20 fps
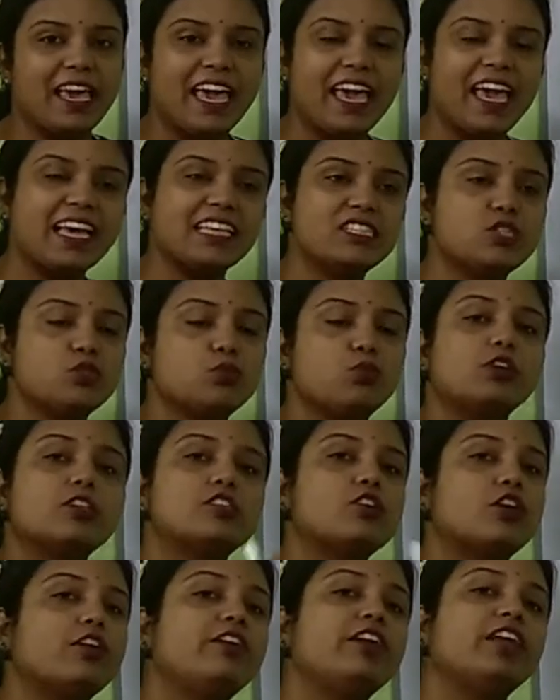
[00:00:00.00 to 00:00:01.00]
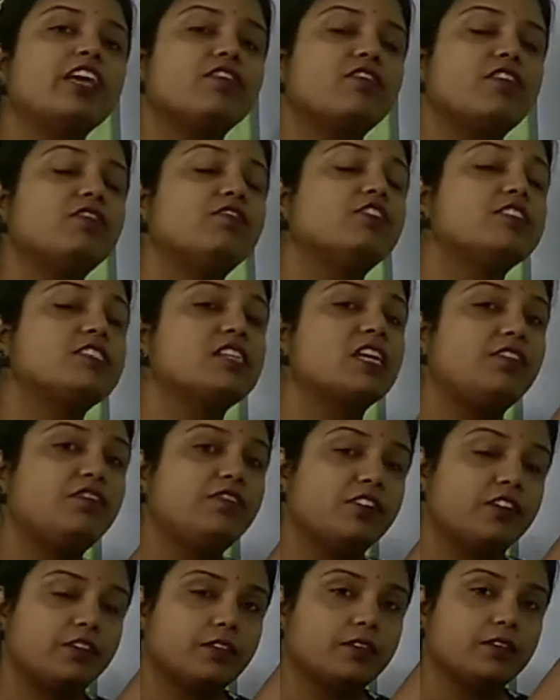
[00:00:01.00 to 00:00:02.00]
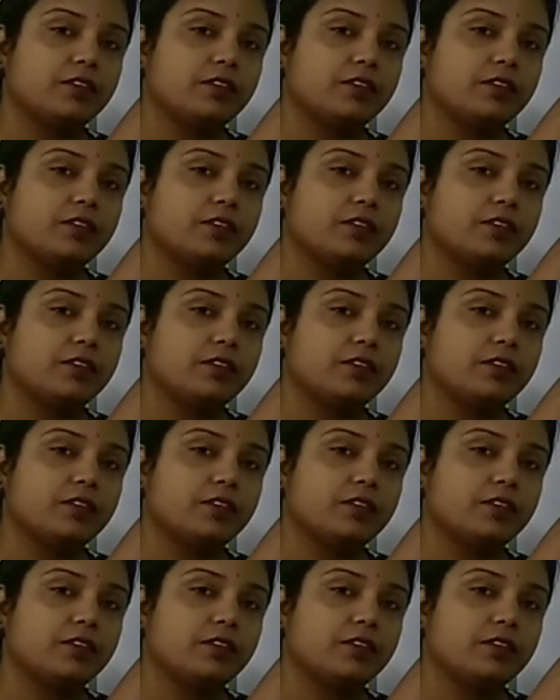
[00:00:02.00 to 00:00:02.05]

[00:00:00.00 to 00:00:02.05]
S was already given for sulfur.